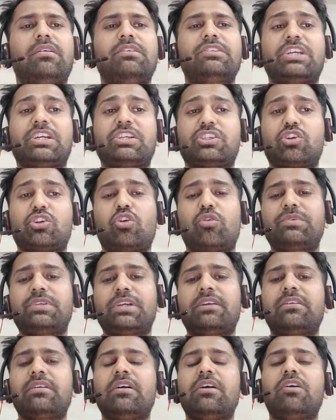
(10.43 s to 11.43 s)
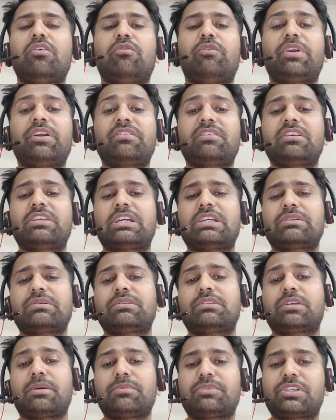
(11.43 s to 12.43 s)
junction object. What is the
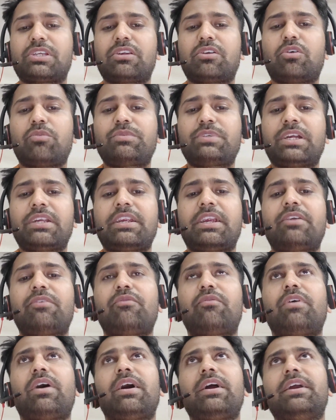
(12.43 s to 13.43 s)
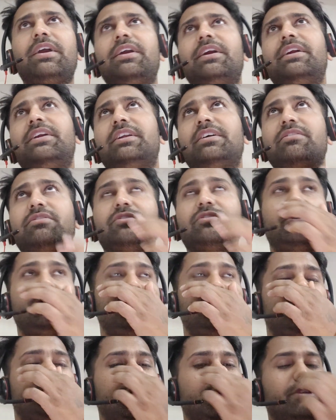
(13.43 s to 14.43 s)
junction object and why it is
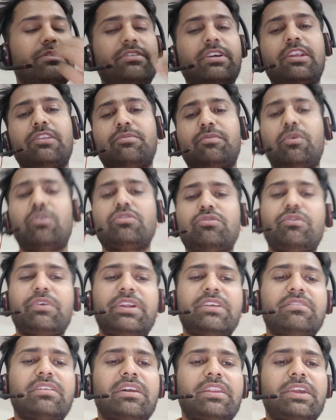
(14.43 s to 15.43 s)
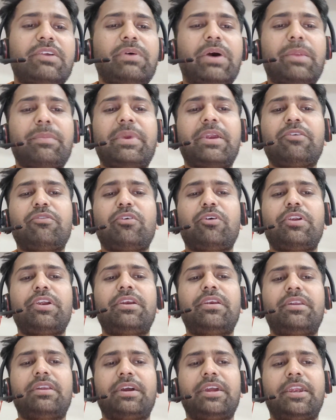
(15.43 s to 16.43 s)
used in Salesforce? What is the requirement for
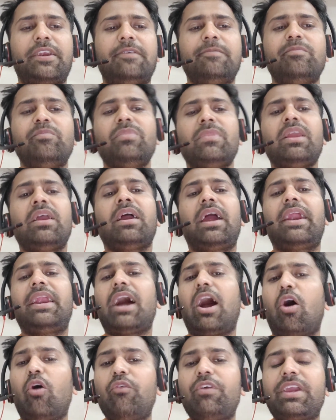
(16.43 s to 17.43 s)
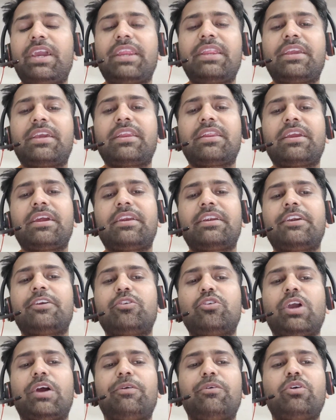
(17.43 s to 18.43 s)
it, right? And how we can create it?
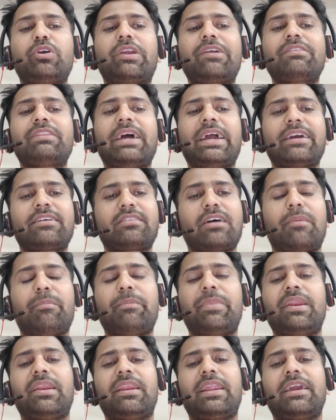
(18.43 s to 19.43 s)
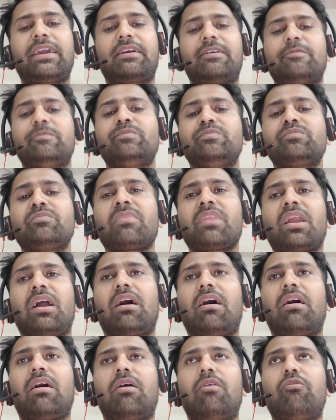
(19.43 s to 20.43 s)
You have to give the example like
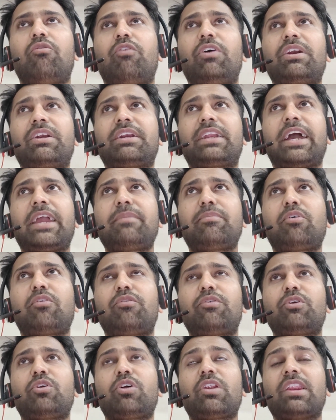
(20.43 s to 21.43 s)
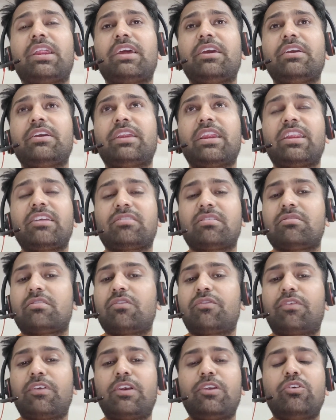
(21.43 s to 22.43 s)
what type of relationship
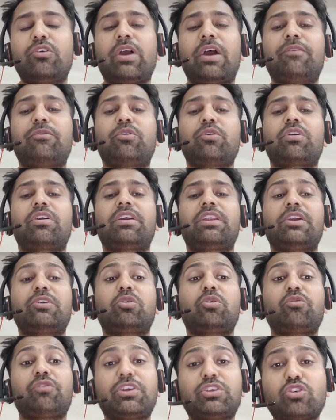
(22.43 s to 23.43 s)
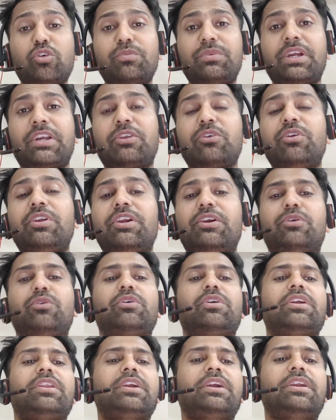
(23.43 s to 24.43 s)
field you have to create, on which object you need to
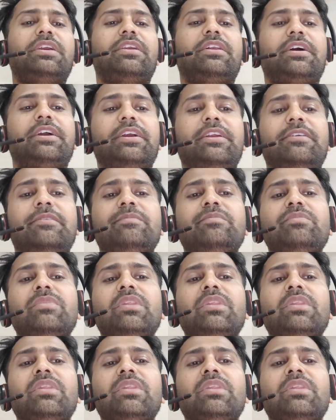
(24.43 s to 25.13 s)
create, right?